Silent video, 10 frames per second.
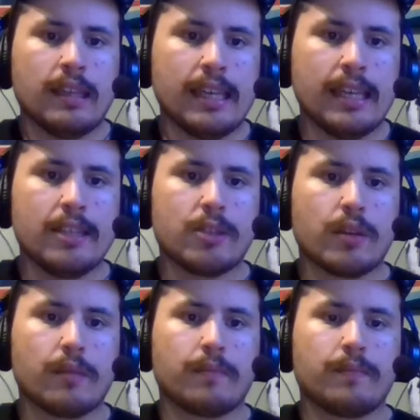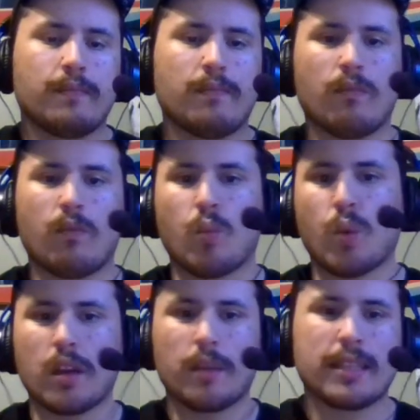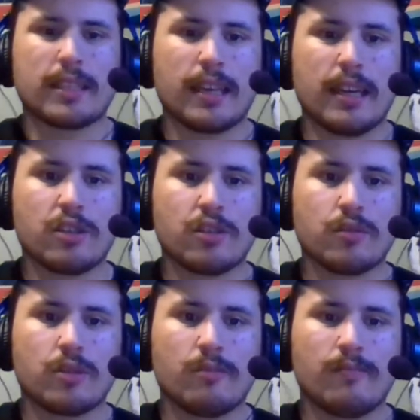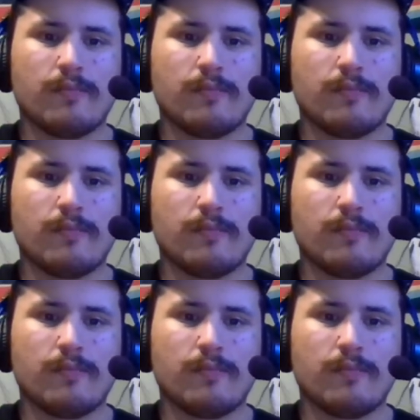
easy, one of the best kaijus.